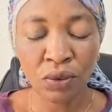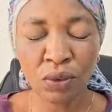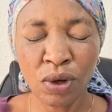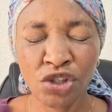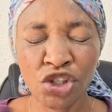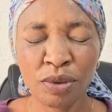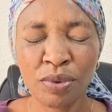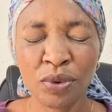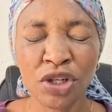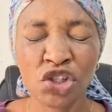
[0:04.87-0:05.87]
We
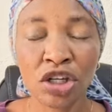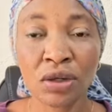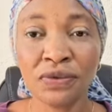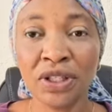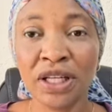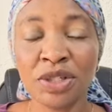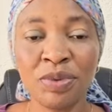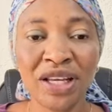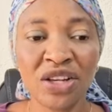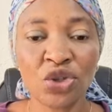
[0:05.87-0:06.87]
worship you, Ancient of Days.
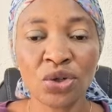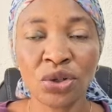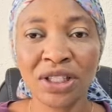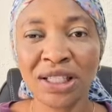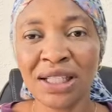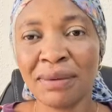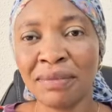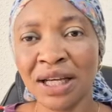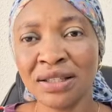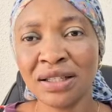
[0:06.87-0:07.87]
Be exalted in the
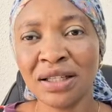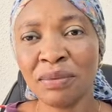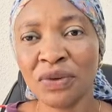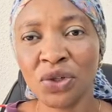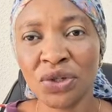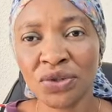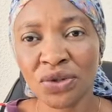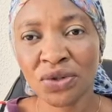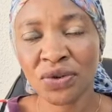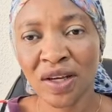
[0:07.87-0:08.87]
mighty name of
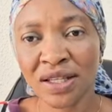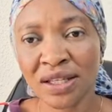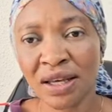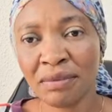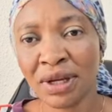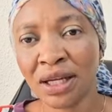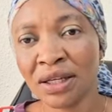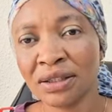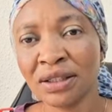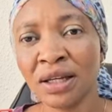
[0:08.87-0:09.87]
Jesus Christ. Amen.